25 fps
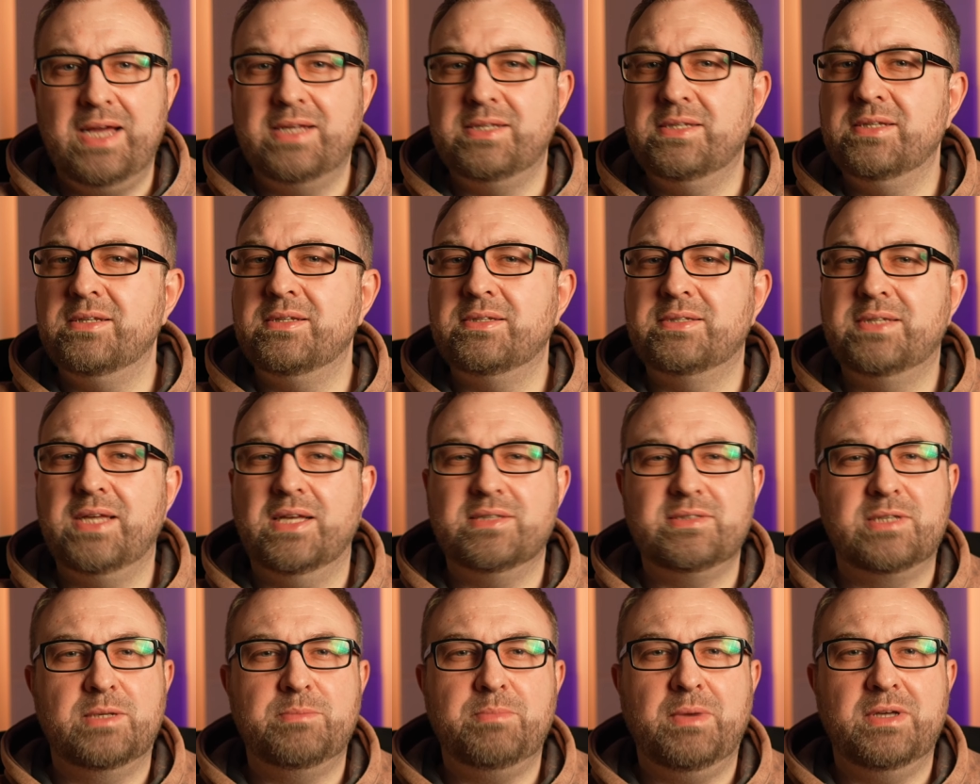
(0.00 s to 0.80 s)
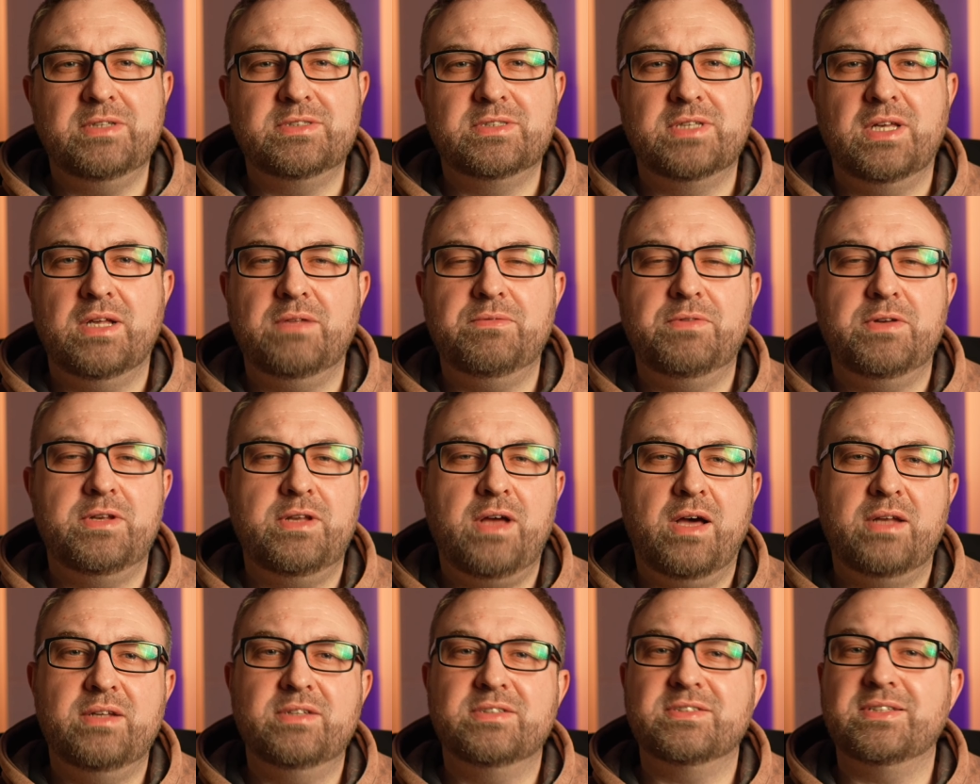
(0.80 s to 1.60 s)
didn't test it myself, and
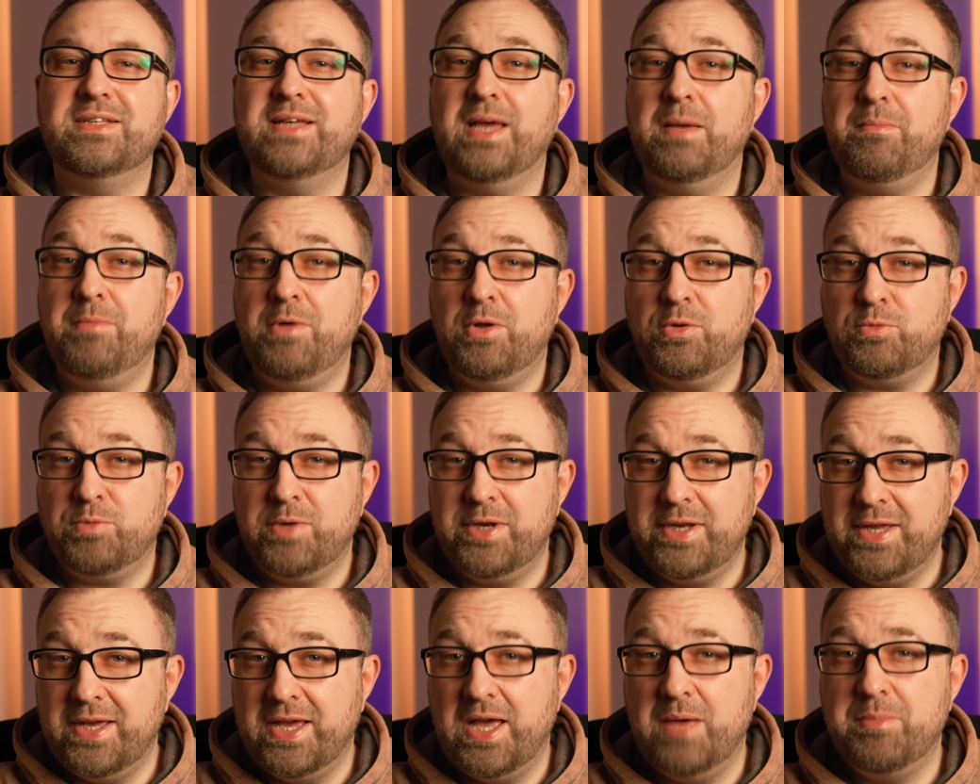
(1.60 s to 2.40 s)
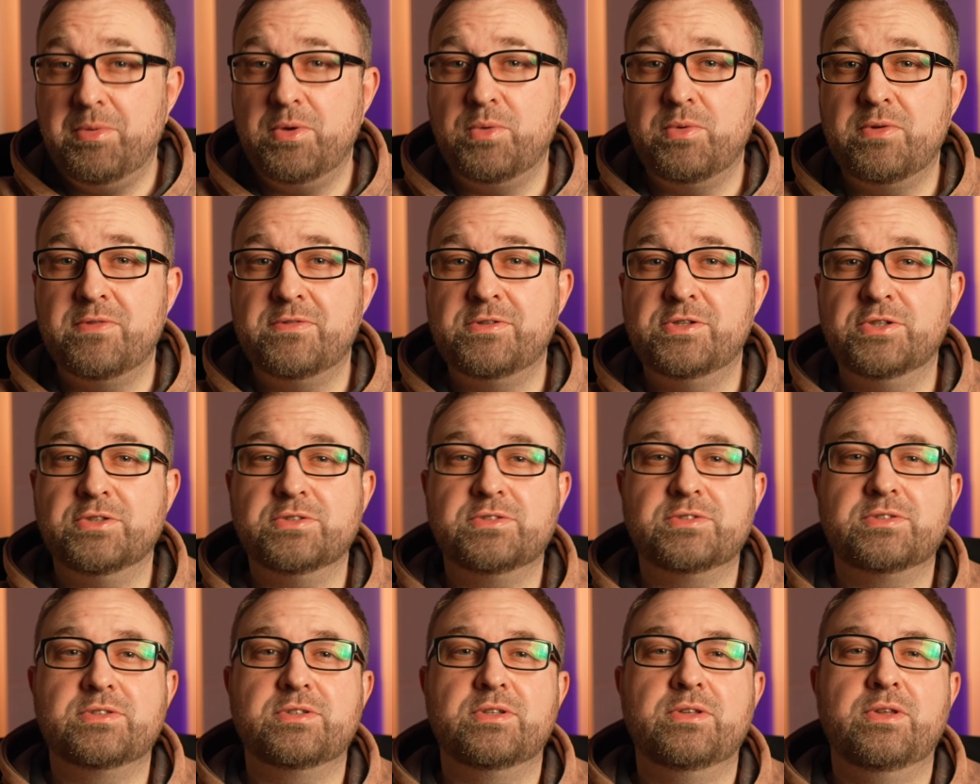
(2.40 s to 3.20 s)
honestly I'm already happy with
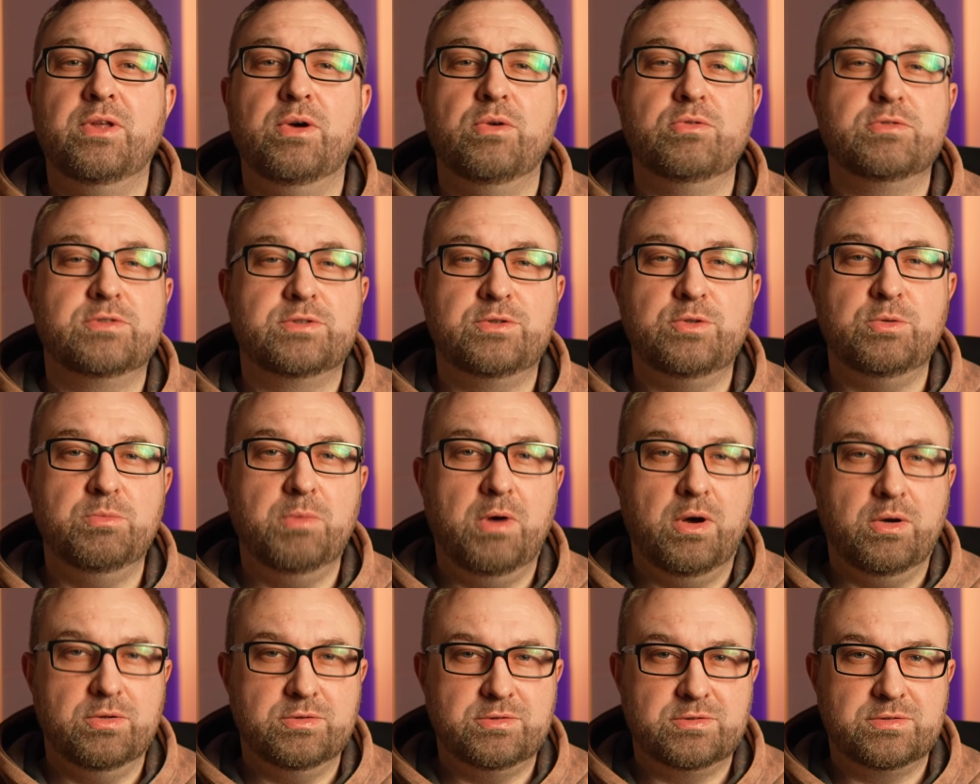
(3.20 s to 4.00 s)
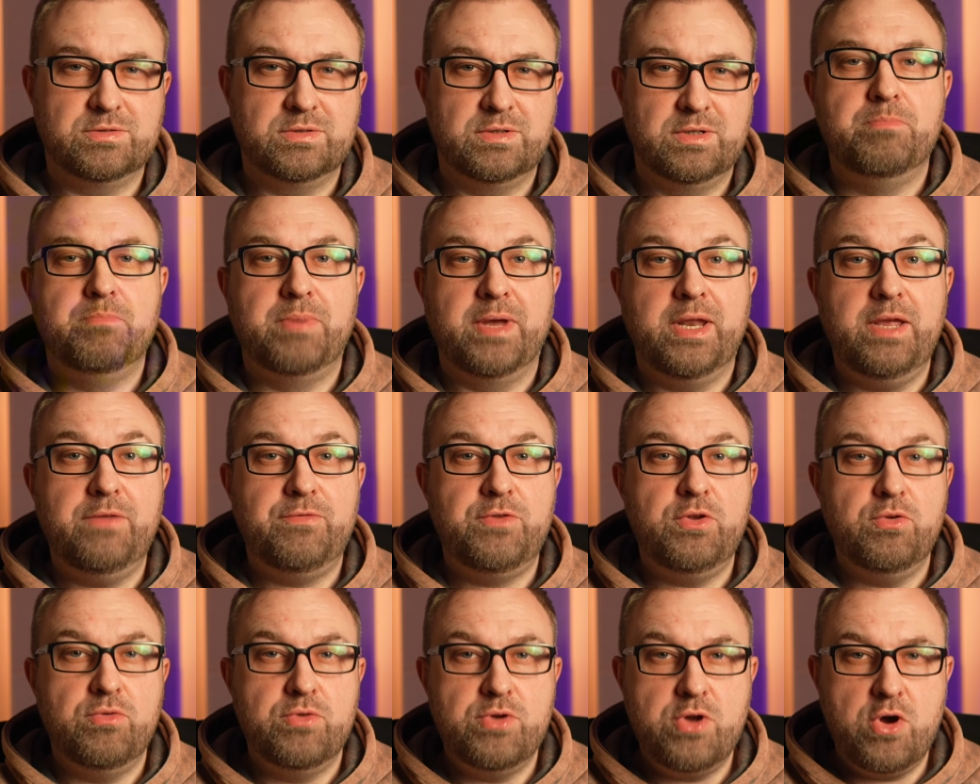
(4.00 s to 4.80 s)
just those 2 modes. But
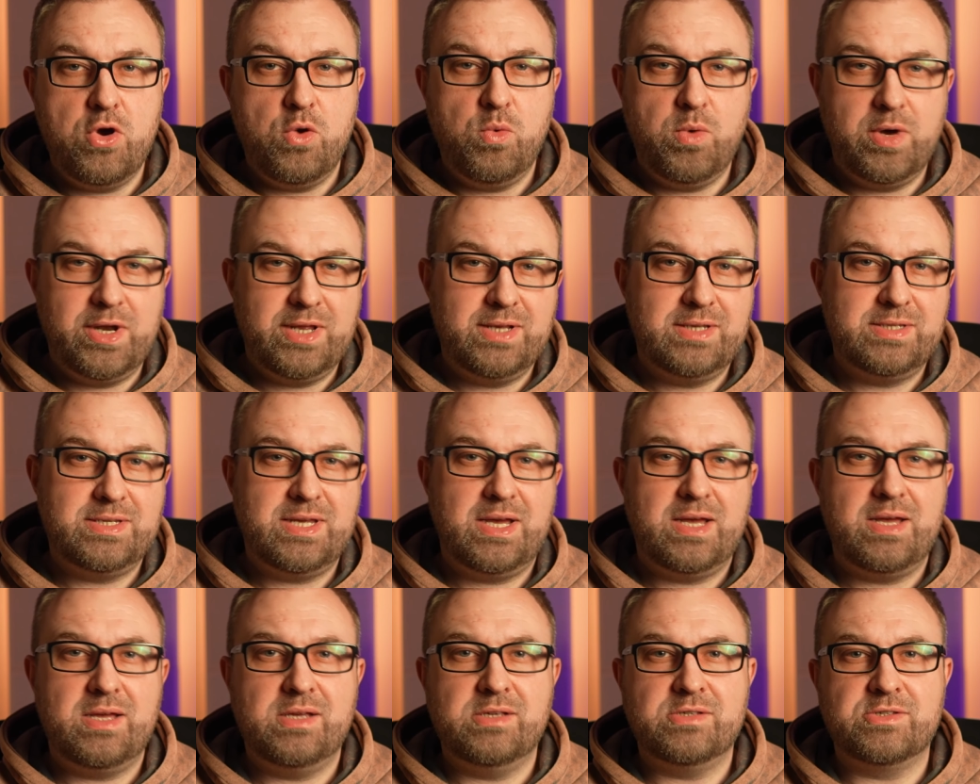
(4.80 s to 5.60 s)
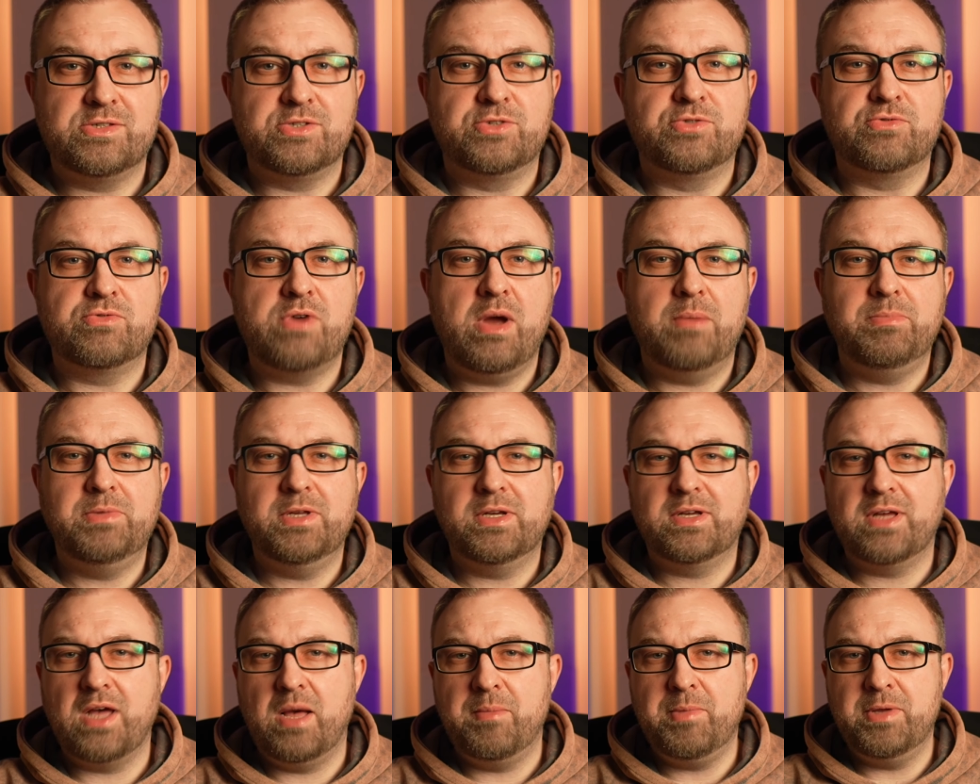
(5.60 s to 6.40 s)
if you know what it does, drop the
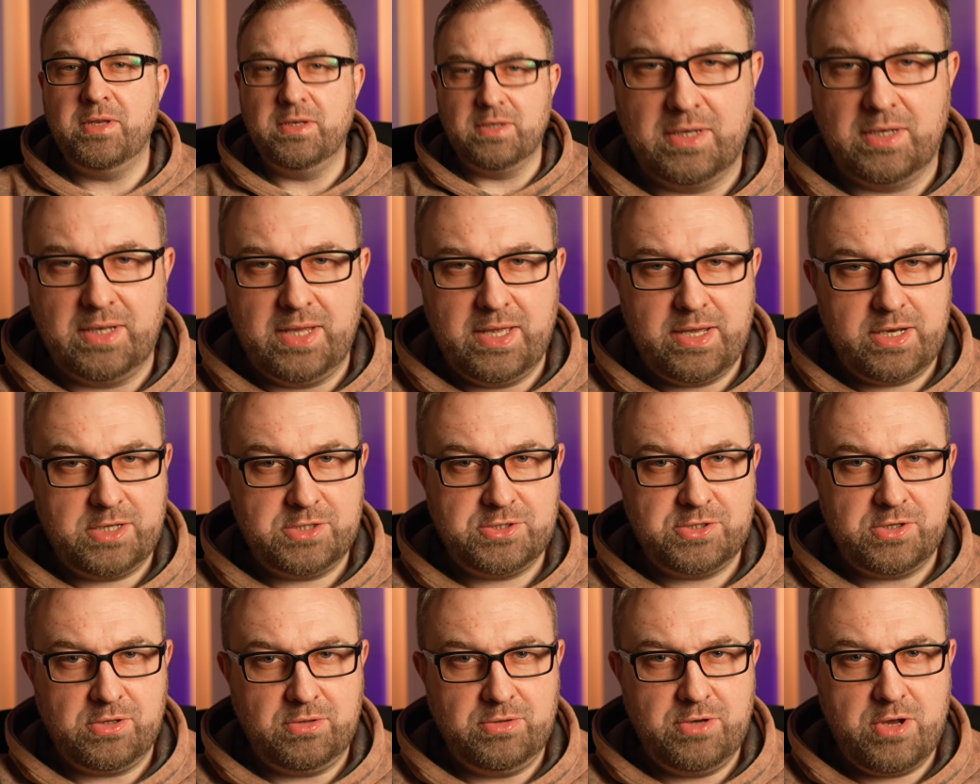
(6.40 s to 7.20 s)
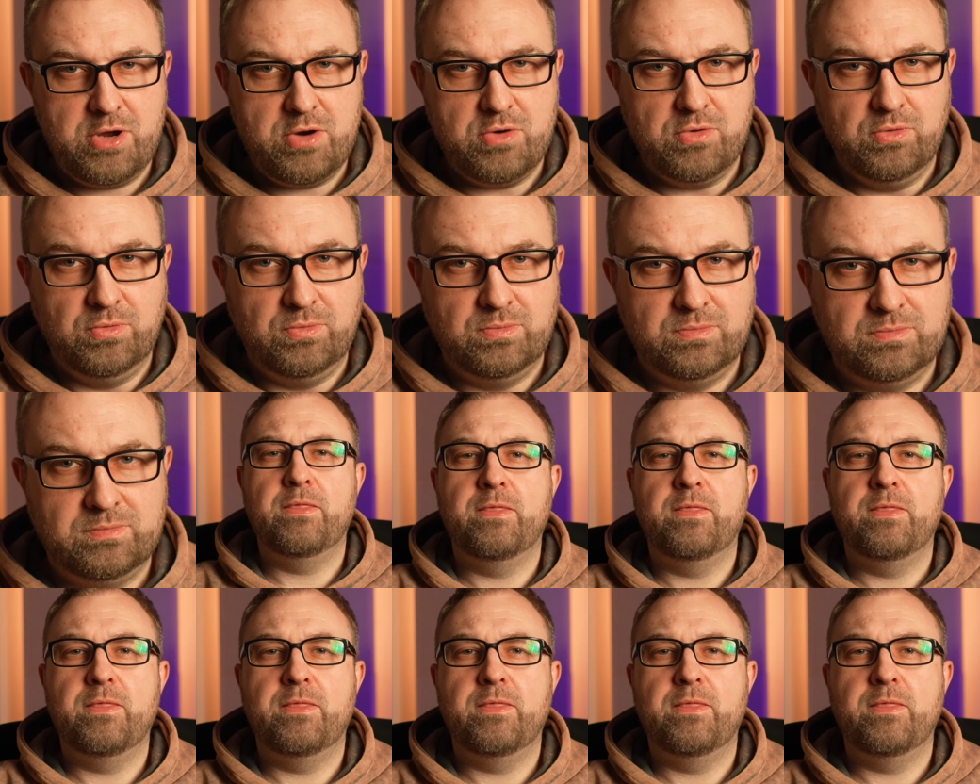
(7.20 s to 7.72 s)
comment, let us all know.